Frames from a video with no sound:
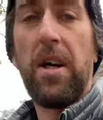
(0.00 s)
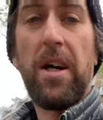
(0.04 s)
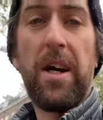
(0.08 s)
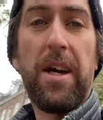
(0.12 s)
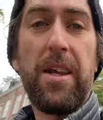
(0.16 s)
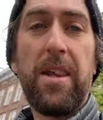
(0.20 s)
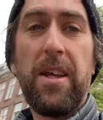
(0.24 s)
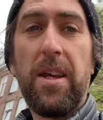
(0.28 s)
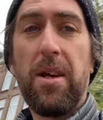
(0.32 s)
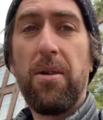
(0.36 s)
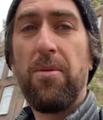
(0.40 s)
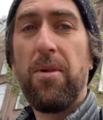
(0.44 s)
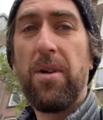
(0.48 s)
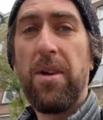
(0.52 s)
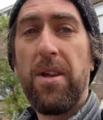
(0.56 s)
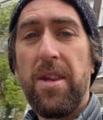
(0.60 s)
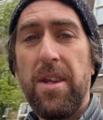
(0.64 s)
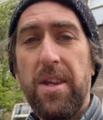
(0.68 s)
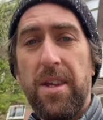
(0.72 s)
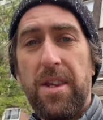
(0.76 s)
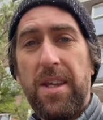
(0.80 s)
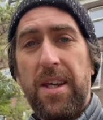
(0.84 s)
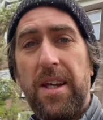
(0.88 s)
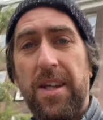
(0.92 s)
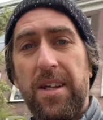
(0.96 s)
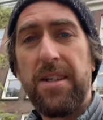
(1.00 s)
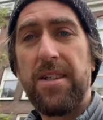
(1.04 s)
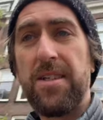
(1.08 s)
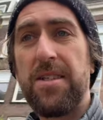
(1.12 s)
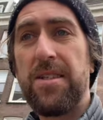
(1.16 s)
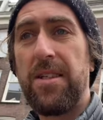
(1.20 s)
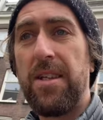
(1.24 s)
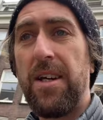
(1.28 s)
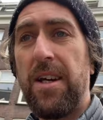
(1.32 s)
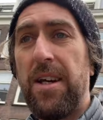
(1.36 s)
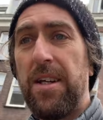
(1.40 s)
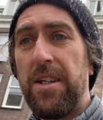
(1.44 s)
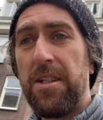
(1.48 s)
I think one of the
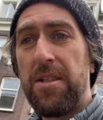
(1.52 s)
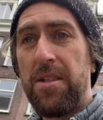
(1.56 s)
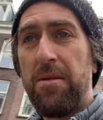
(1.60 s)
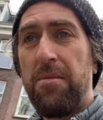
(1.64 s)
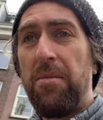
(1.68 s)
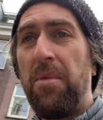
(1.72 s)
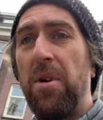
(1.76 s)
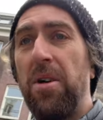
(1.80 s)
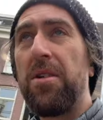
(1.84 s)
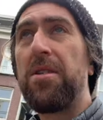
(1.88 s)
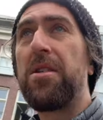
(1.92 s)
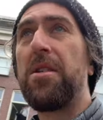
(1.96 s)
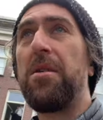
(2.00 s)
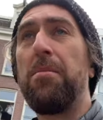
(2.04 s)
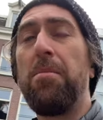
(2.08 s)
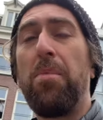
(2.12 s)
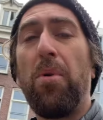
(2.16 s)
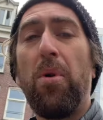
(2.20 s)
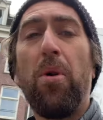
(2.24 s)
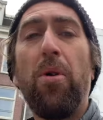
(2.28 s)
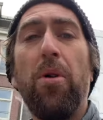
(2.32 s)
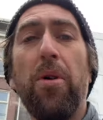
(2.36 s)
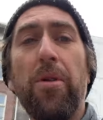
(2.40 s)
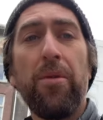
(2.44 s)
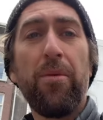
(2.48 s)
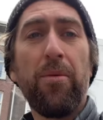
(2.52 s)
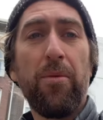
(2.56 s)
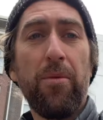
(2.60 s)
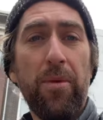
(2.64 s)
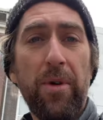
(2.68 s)
things that is the most important